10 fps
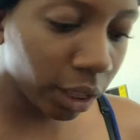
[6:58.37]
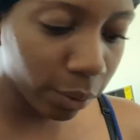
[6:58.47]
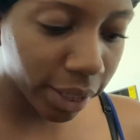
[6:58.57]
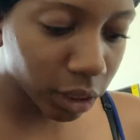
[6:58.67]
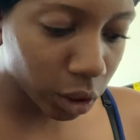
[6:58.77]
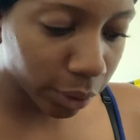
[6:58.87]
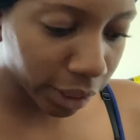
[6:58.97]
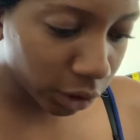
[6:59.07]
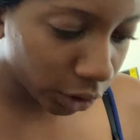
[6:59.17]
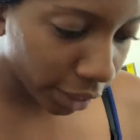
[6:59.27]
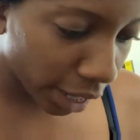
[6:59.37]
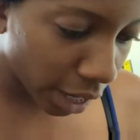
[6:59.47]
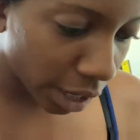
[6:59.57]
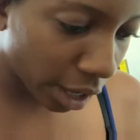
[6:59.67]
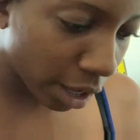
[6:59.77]
Anyways, so
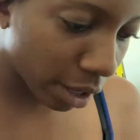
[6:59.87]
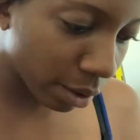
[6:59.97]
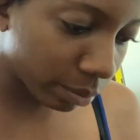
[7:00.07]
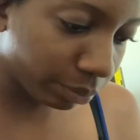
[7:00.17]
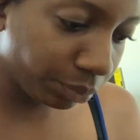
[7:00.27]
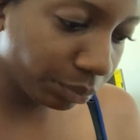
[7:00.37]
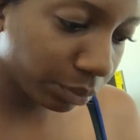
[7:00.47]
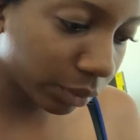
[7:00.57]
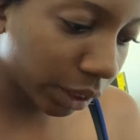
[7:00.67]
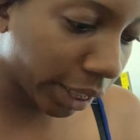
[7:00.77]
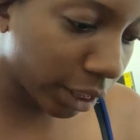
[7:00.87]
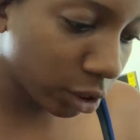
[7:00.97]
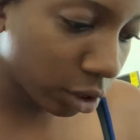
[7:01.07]
yesterday, today's